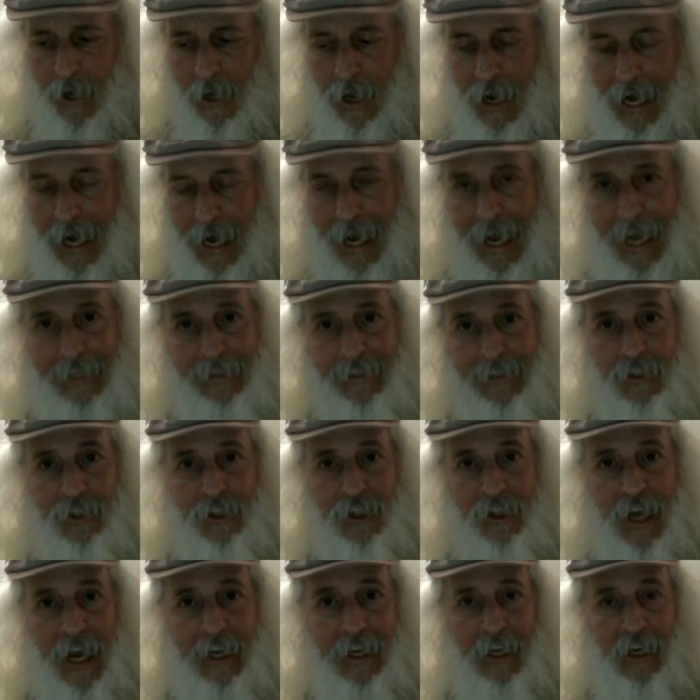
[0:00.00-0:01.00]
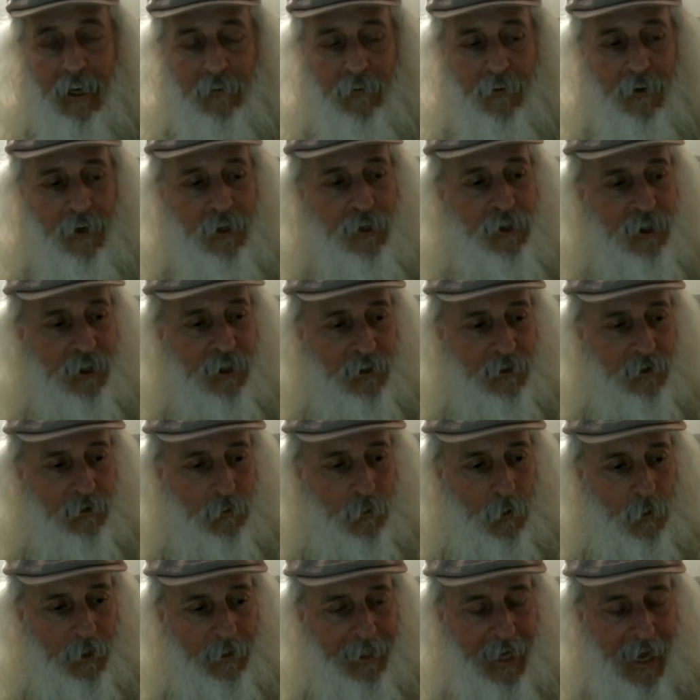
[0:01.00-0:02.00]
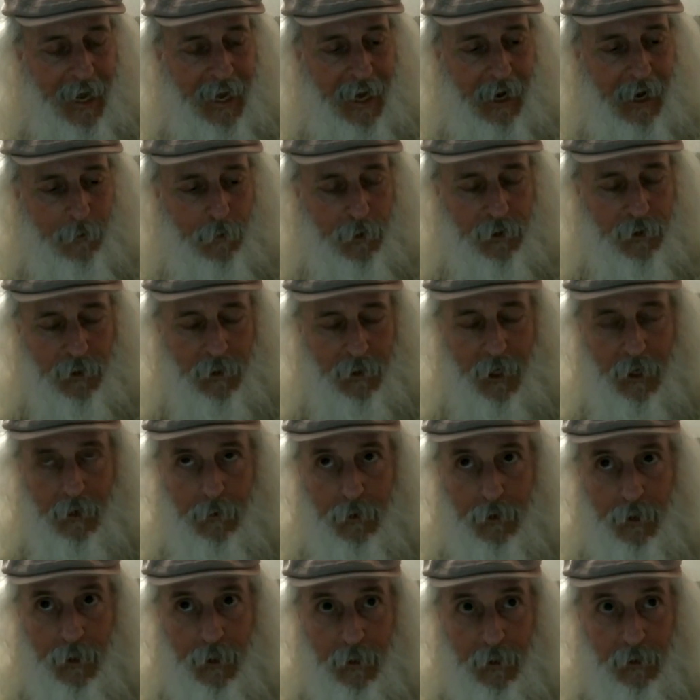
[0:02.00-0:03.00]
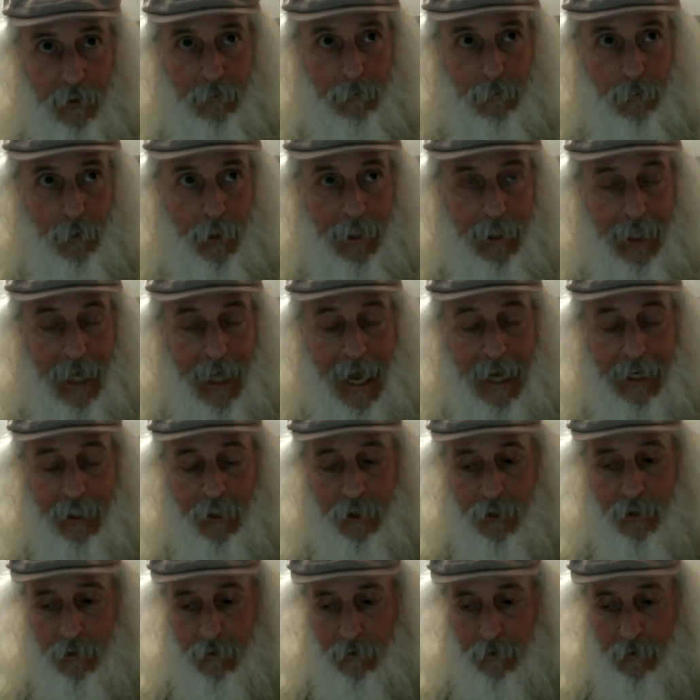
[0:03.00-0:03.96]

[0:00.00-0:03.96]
I had this psychic vision. One day I was I was in a relaxed,